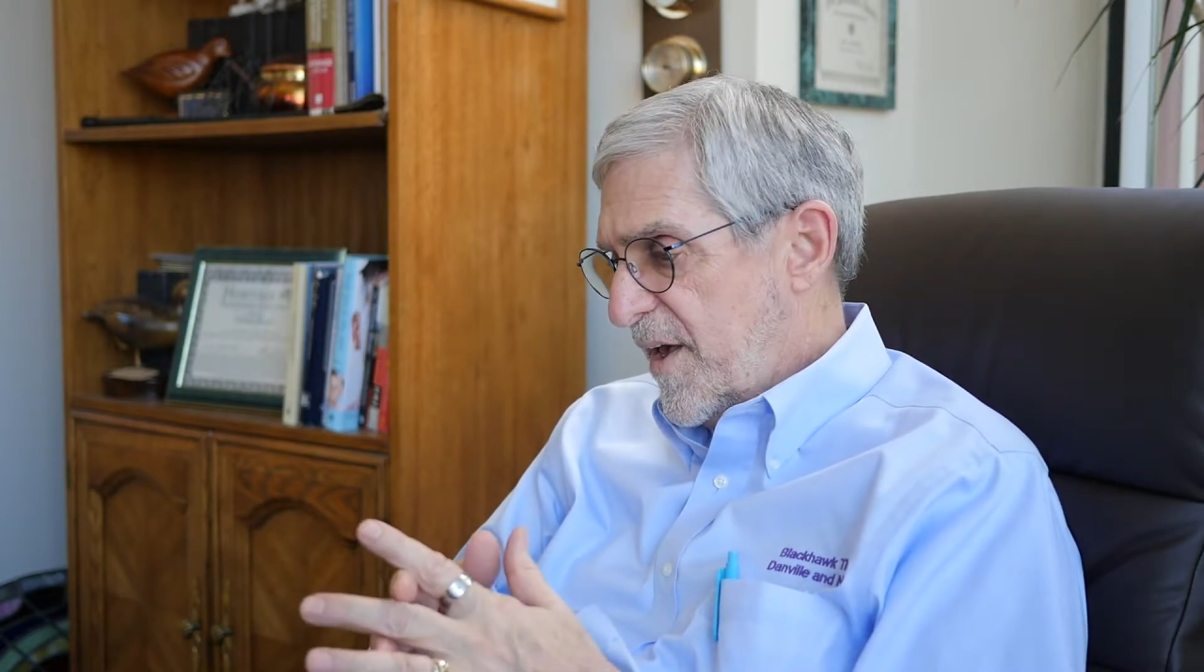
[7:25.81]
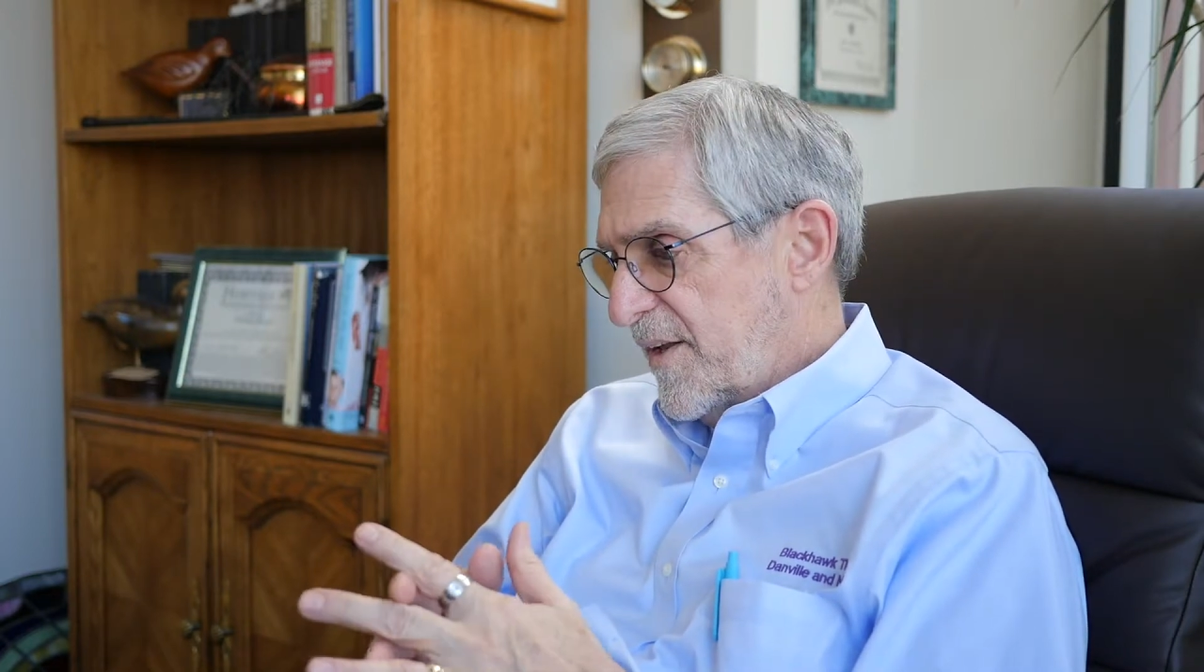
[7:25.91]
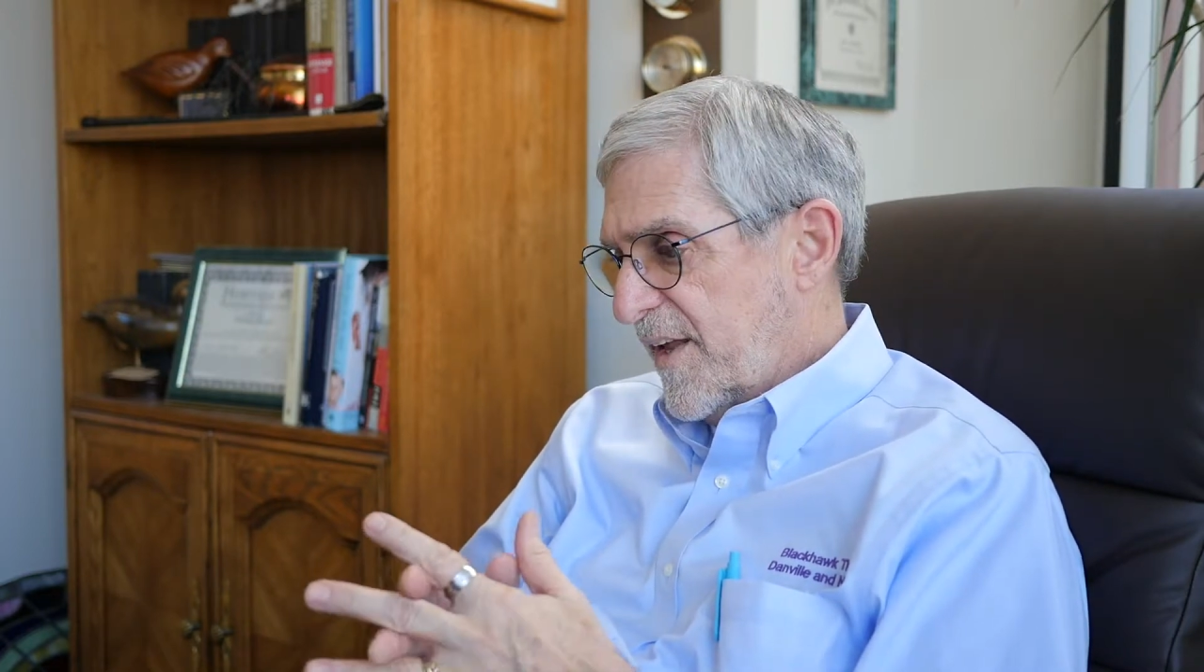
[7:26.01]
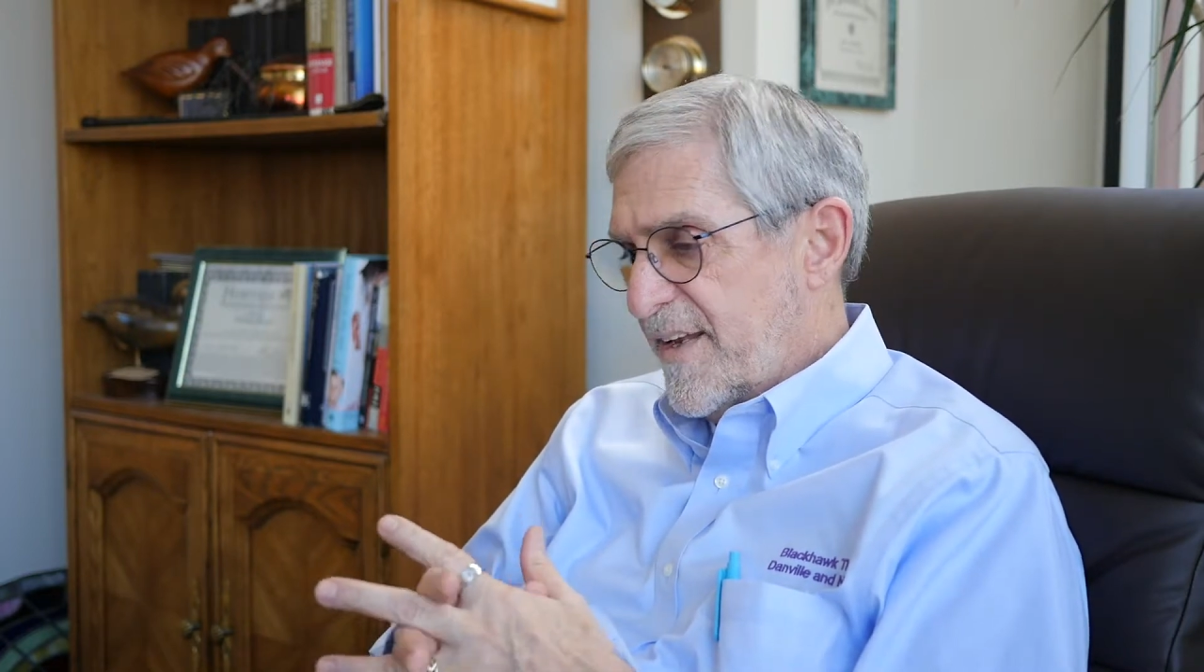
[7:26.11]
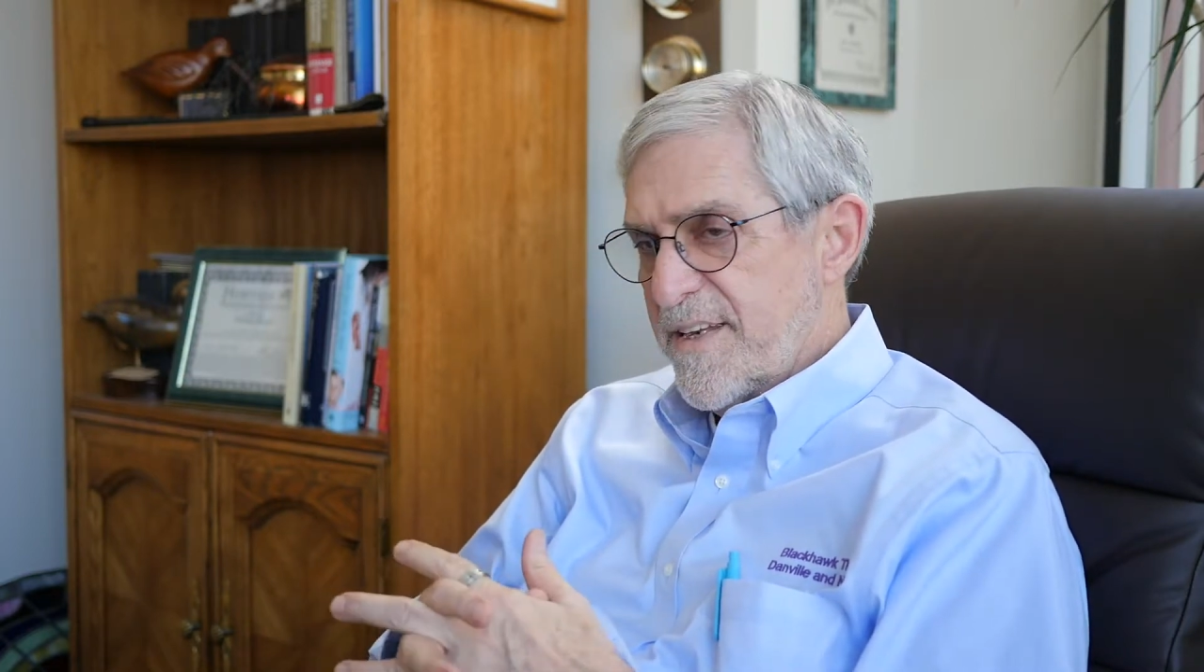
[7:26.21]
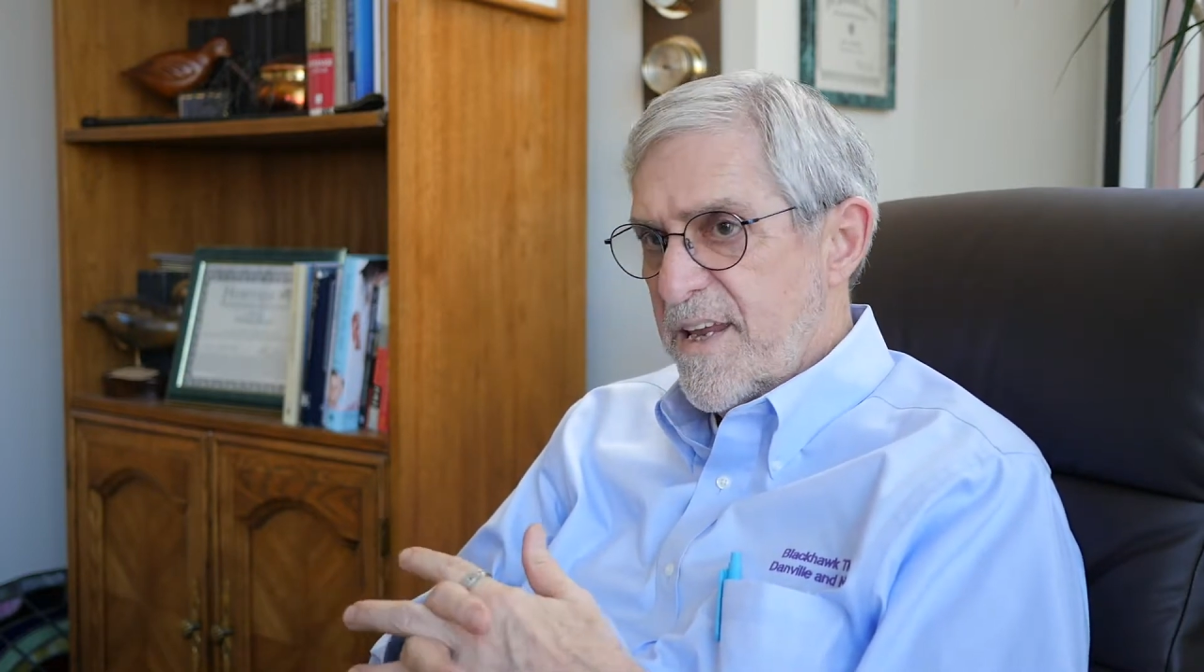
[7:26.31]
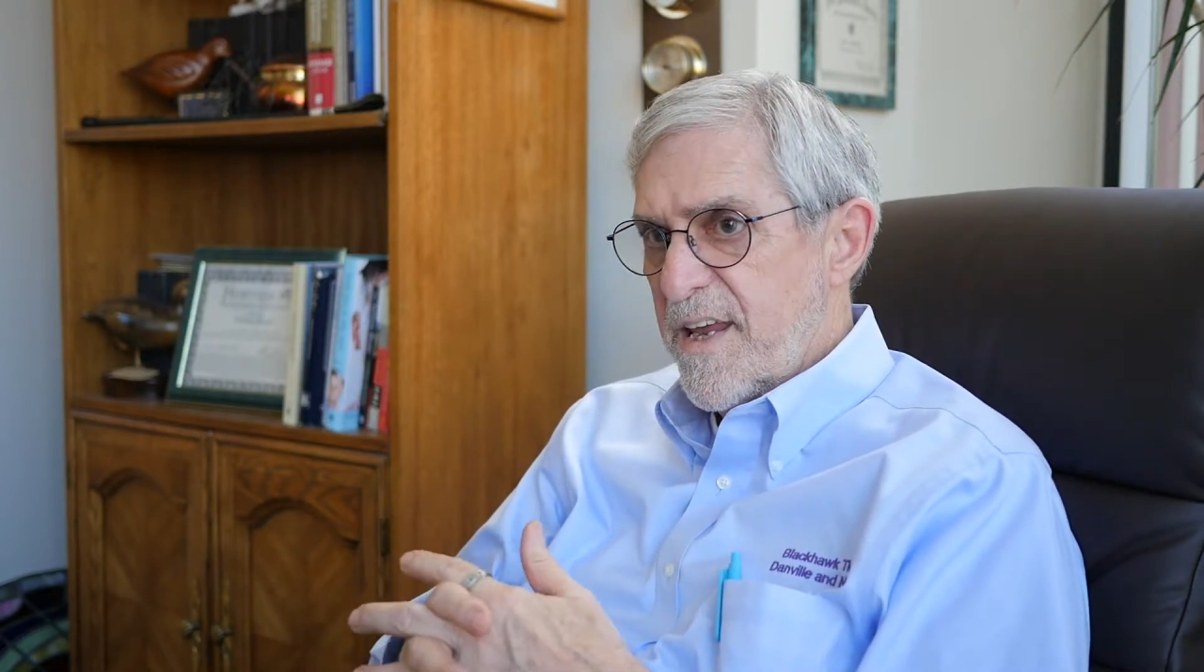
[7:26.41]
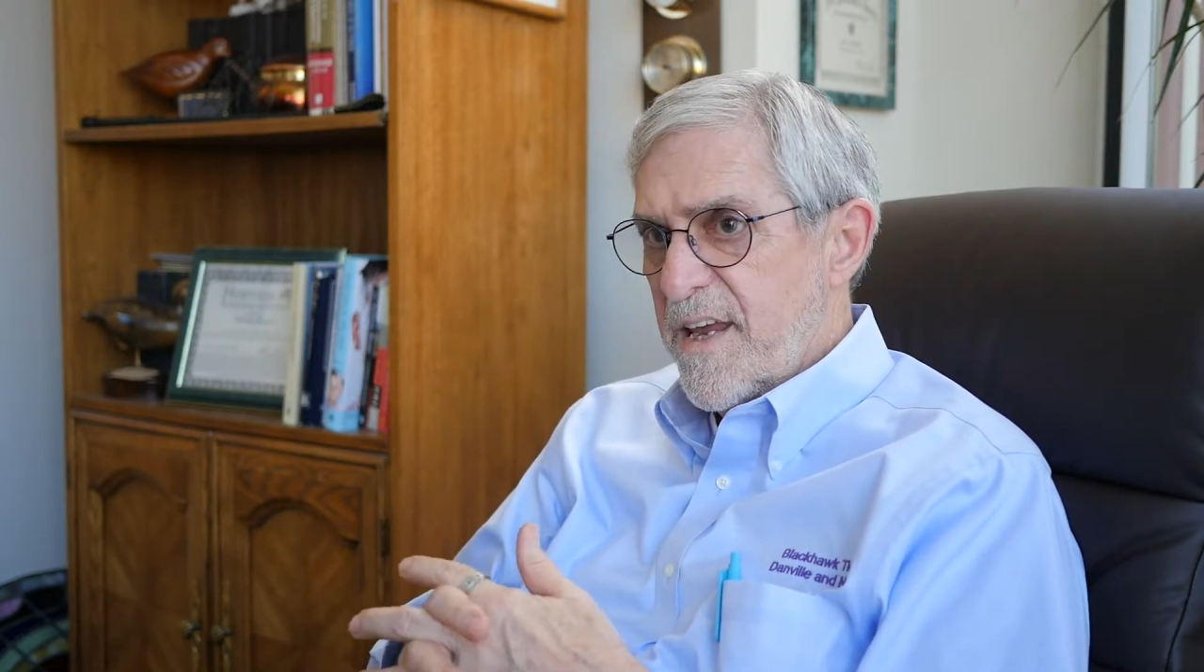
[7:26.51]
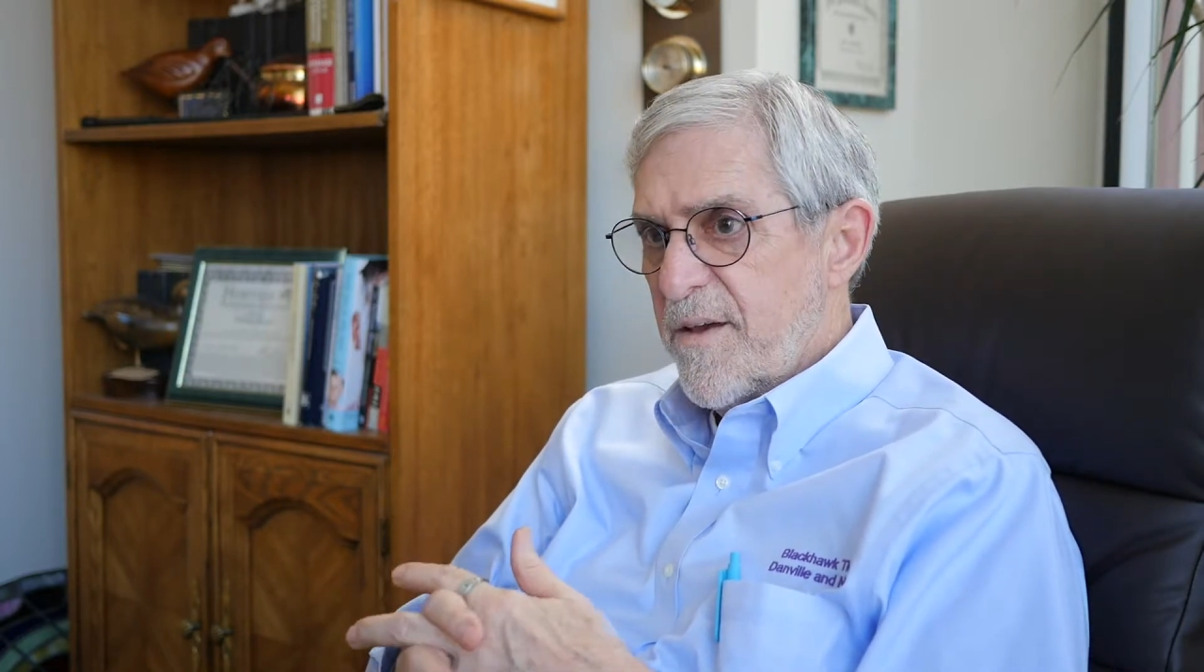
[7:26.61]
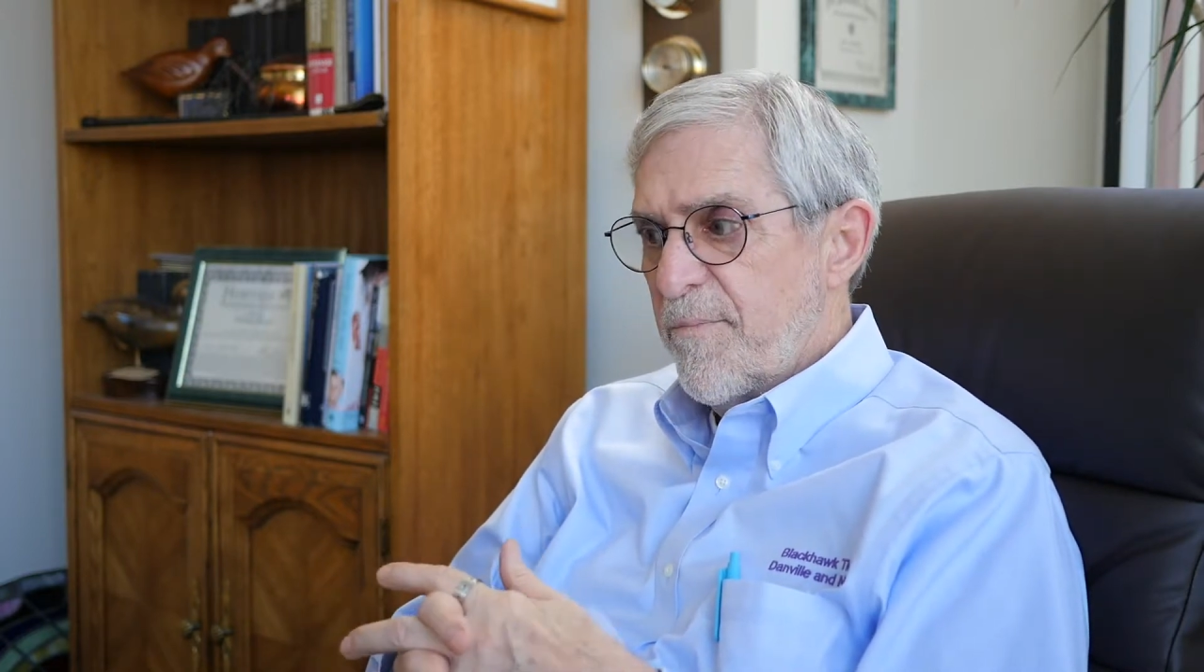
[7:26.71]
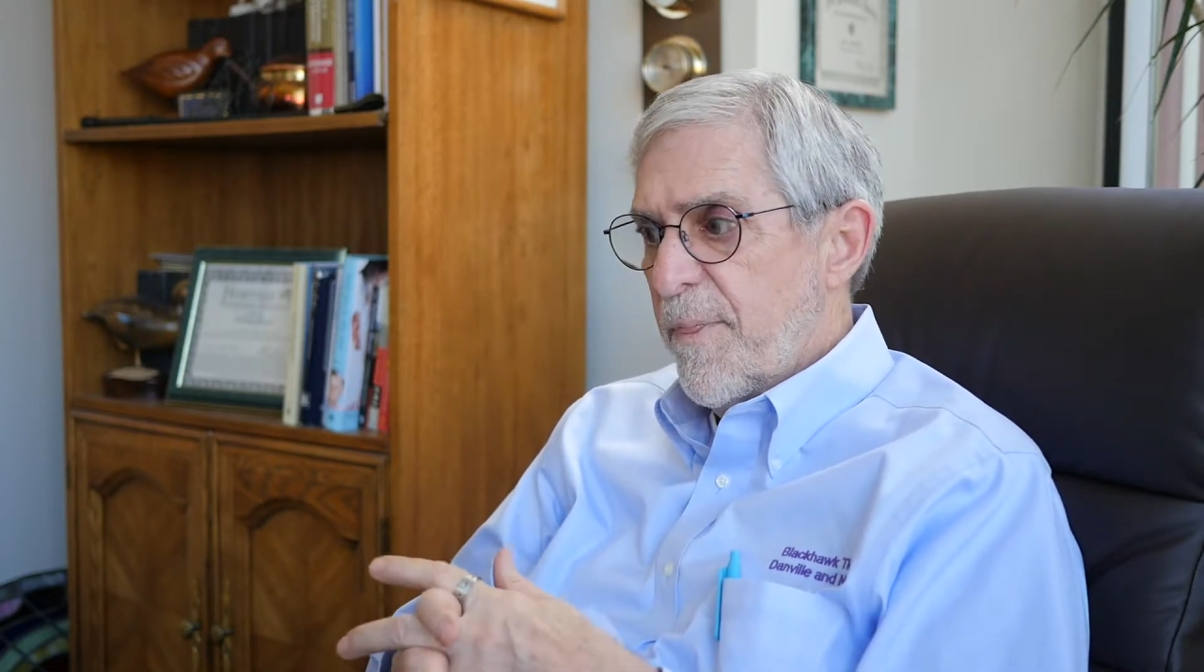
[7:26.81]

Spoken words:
Nlite D.